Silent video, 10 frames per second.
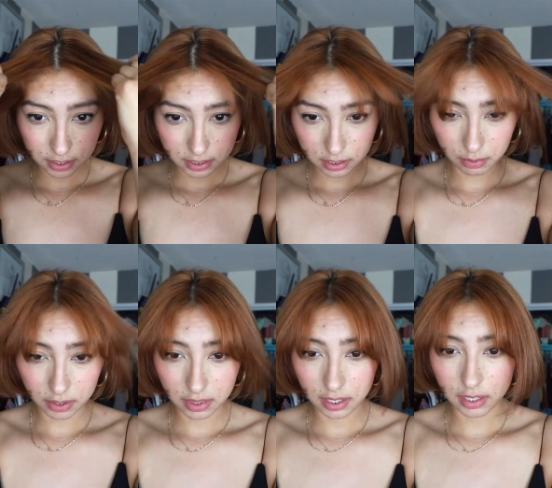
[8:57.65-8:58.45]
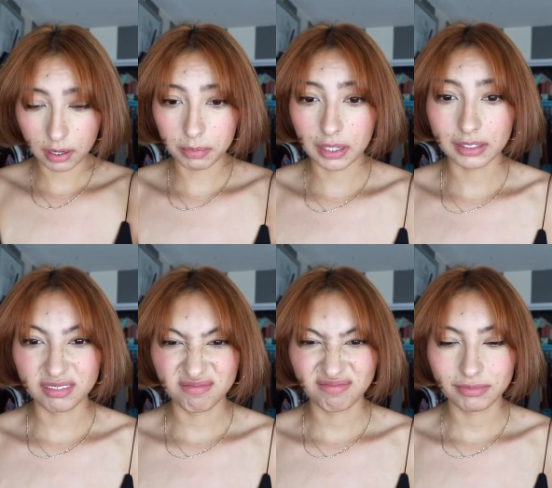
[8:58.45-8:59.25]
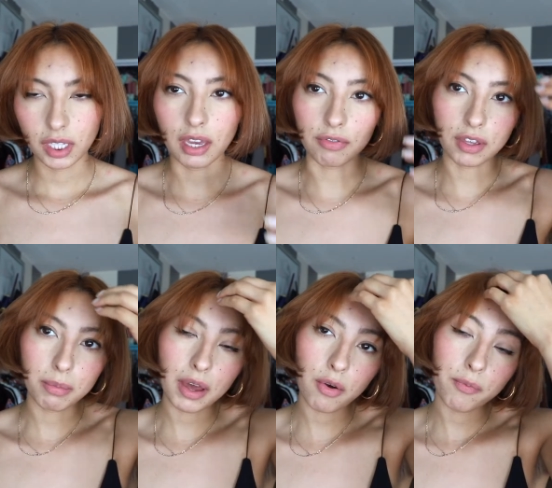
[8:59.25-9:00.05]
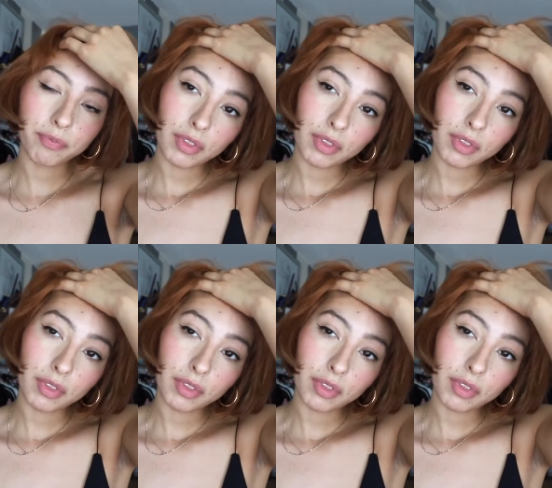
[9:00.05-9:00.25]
That's the one thing that I'm like iffy about.